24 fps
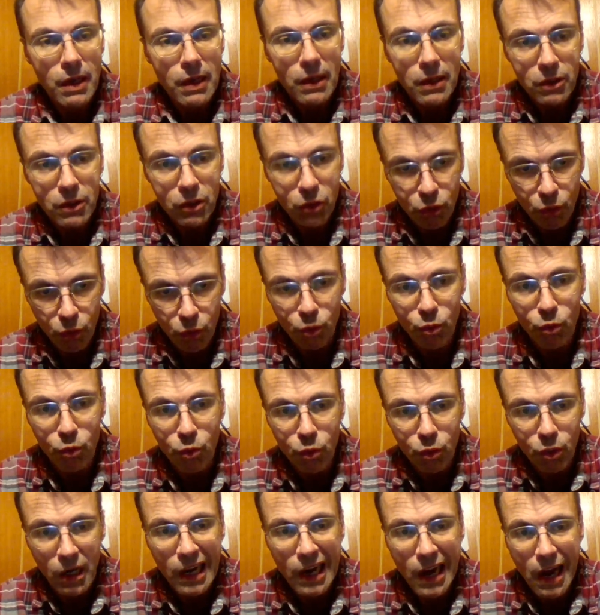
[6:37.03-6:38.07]
So
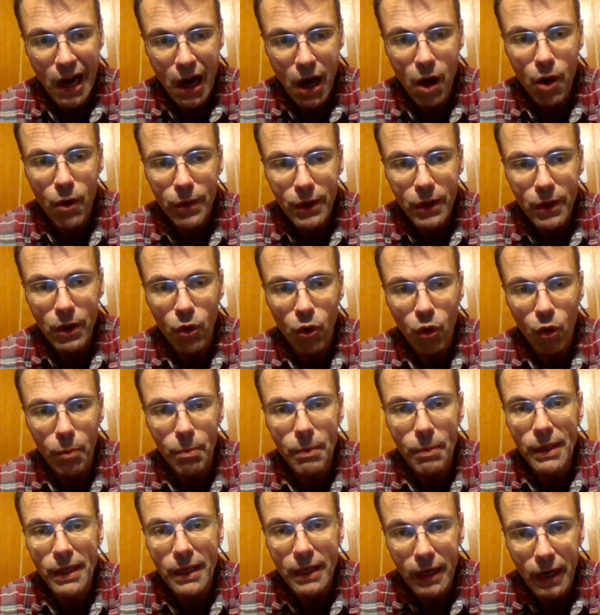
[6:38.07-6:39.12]
how it all
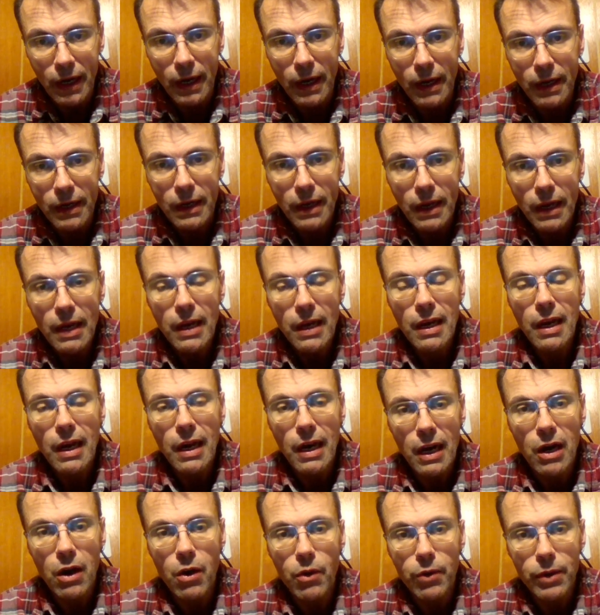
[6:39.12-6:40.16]
began,
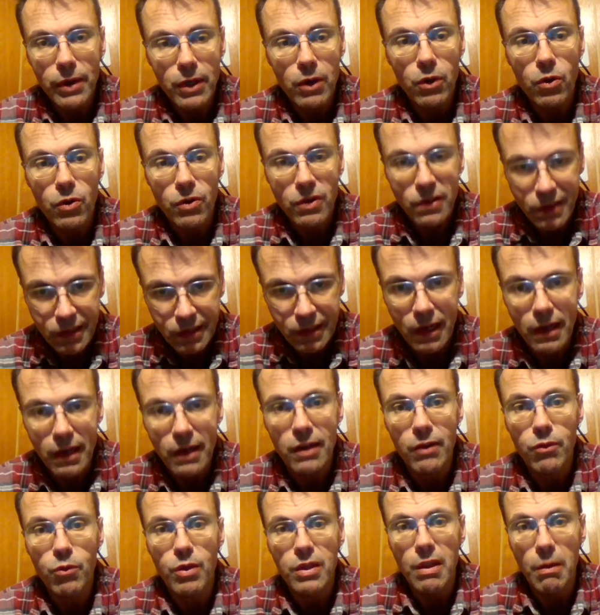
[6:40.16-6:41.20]
how it all
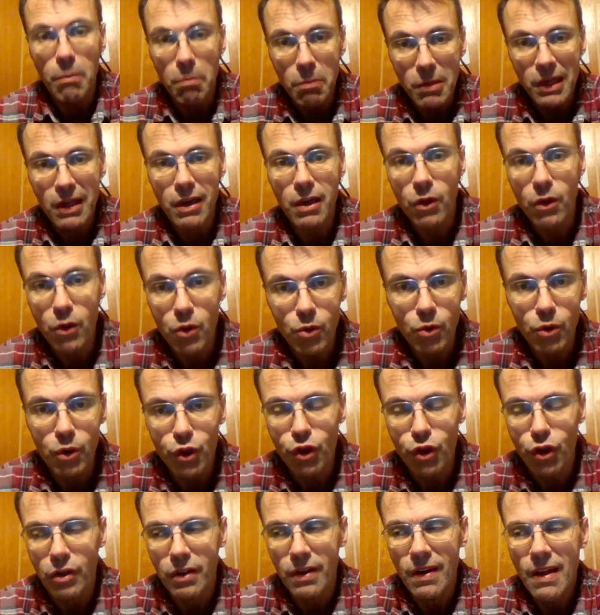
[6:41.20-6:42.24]
started with the Milan
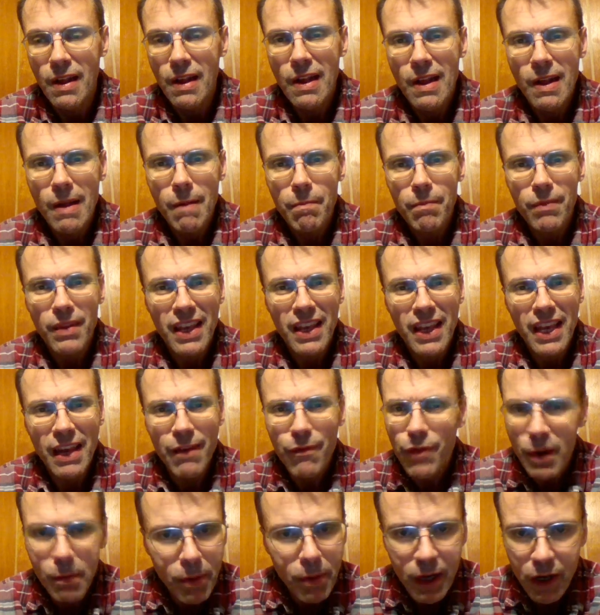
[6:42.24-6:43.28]
Kučan.
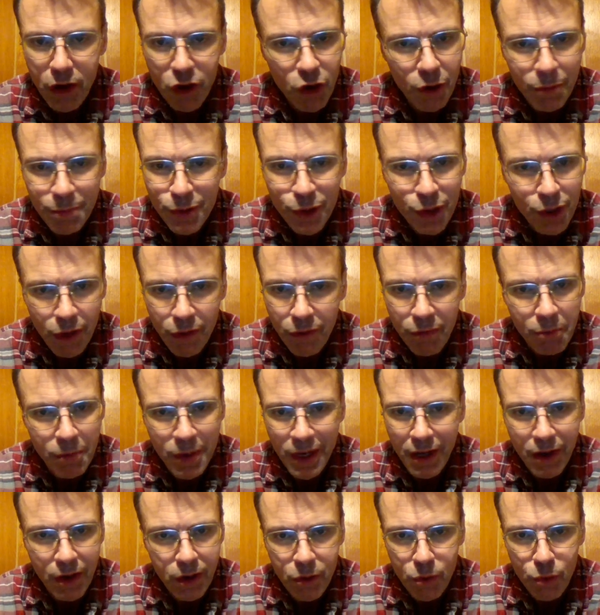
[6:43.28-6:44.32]
Everybody observed
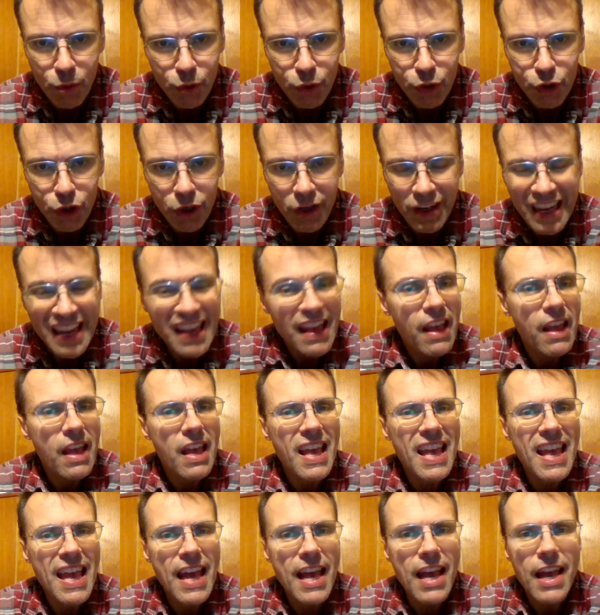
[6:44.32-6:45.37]
Milan Kučan.
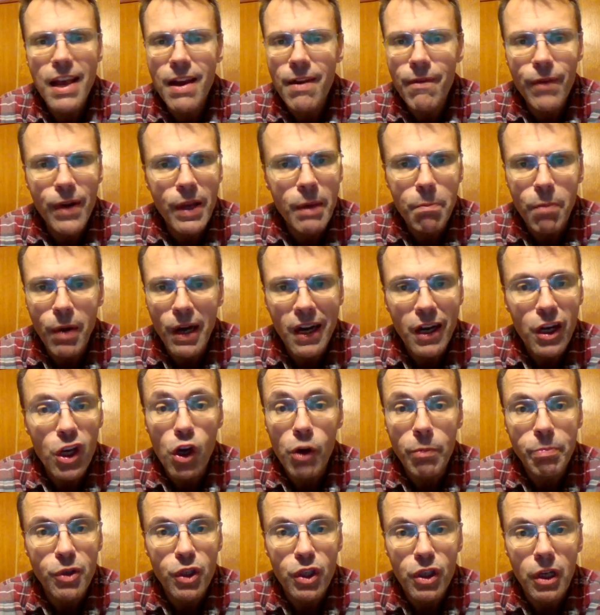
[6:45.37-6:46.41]
Everybody
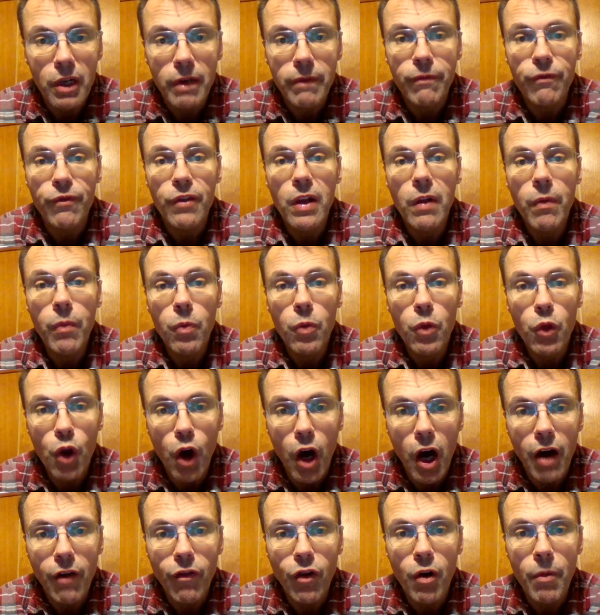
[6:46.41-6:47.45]
observed
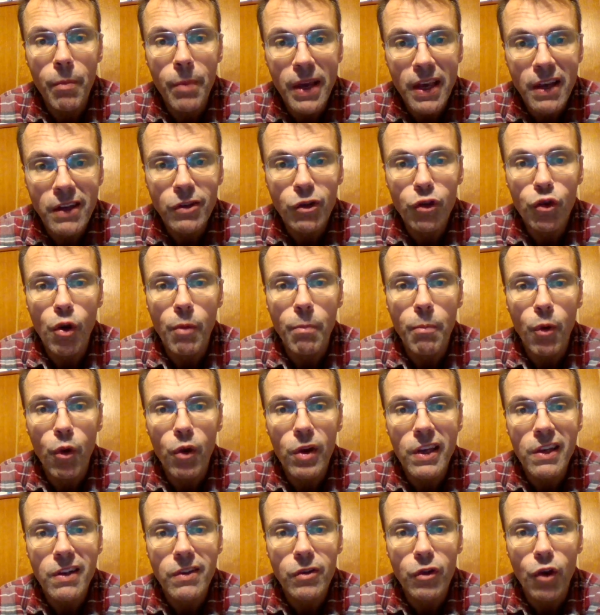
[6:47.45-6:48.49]
Novo Mesto
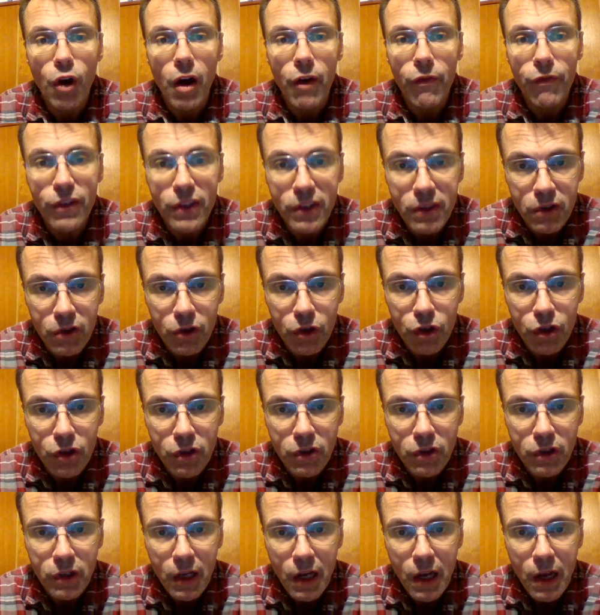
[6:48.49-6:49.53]
police
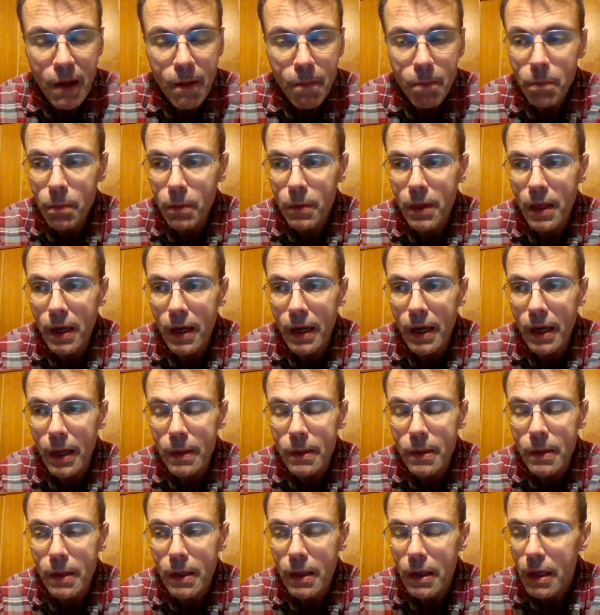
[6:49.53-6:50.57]
officers that,